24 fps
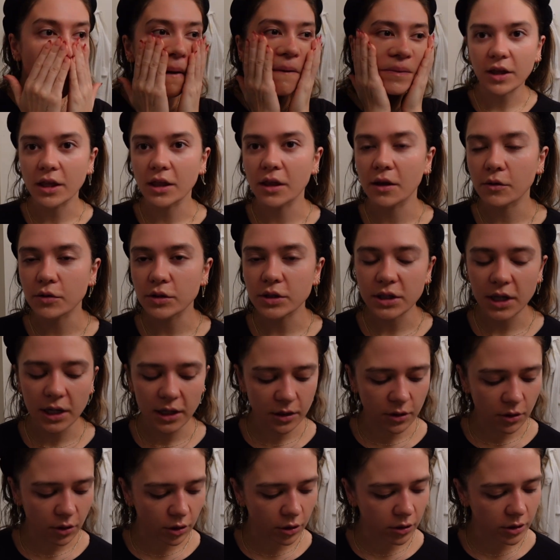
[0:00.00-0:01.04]
Like, that was
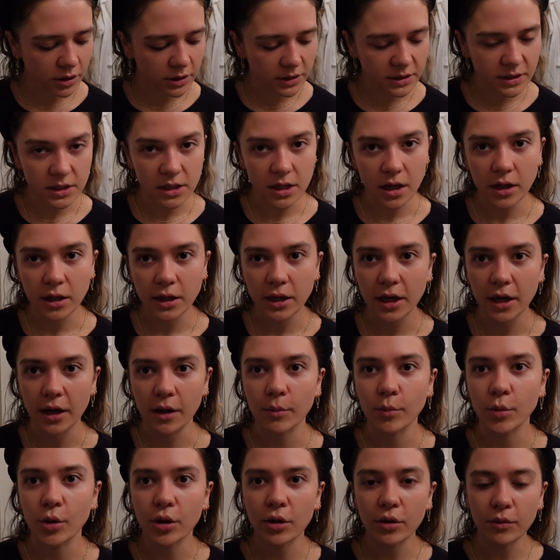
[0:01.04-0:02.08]
kind of hard to see on
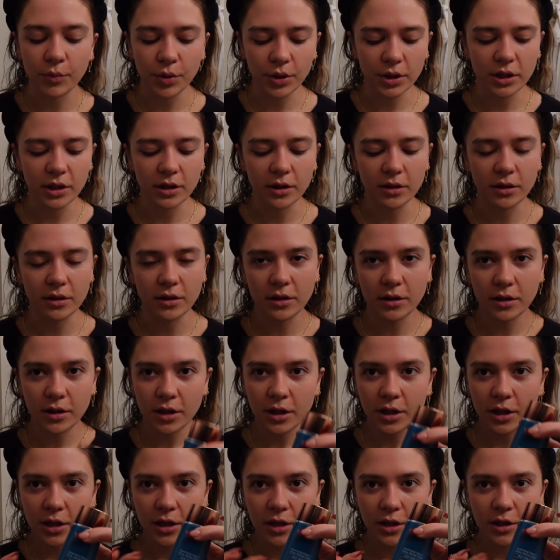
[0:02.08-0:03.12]
camera, but the
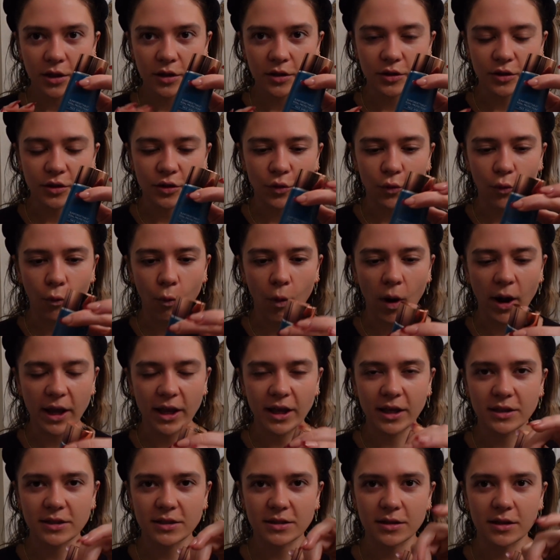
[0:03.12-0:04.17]

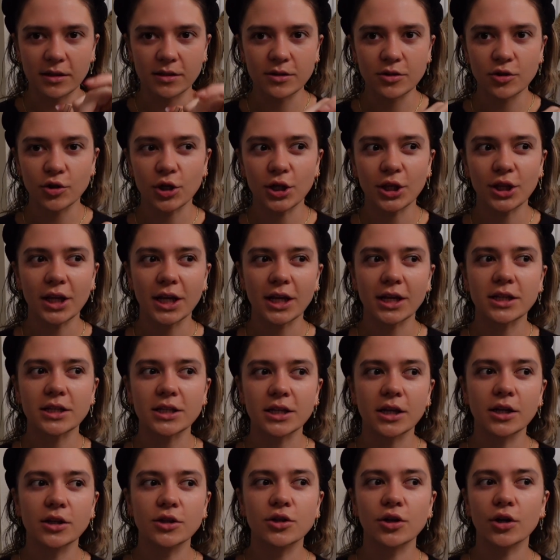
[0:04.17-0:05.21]
white sunscreen like
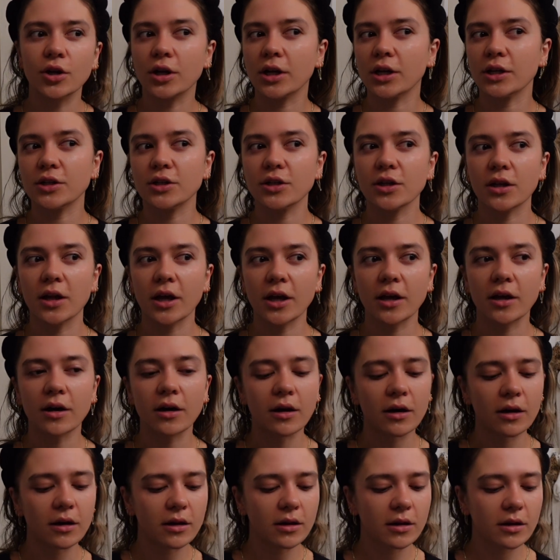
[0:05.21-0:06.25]
did turn into like
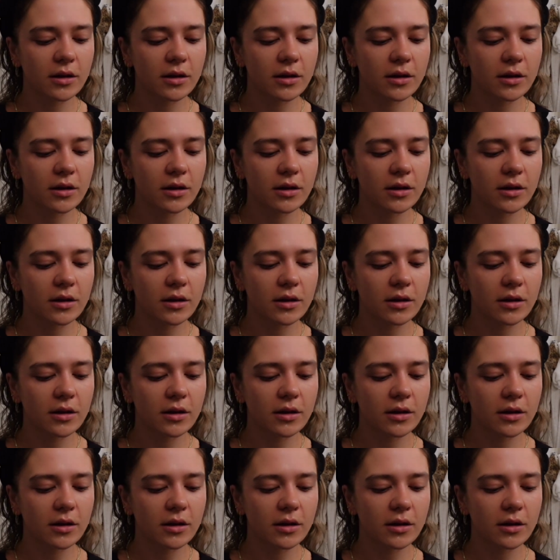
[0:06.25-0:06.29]
a